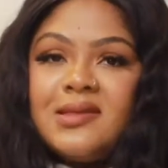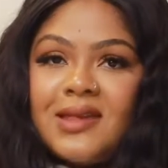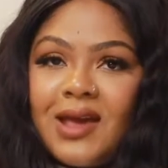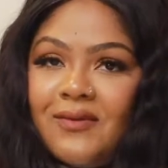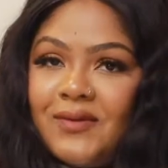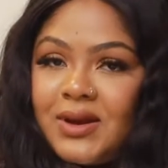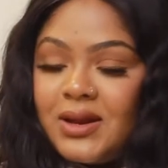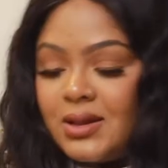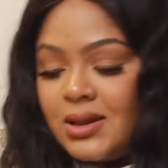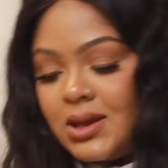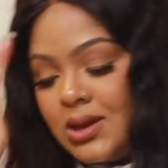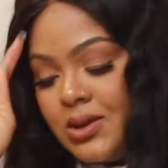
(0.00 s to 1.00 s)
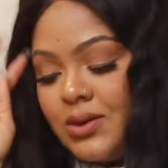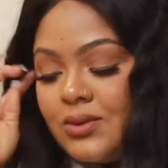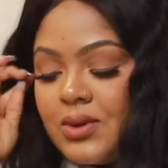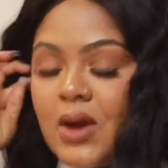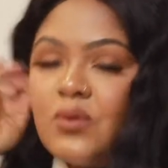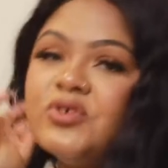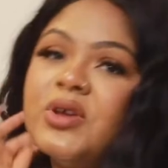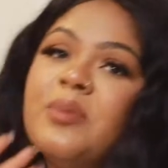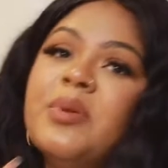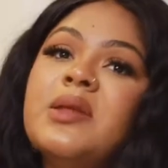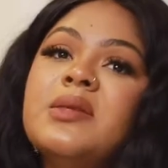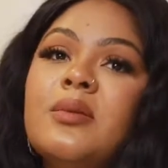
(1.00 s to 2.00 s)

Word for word: Definitely cute. I wish I picked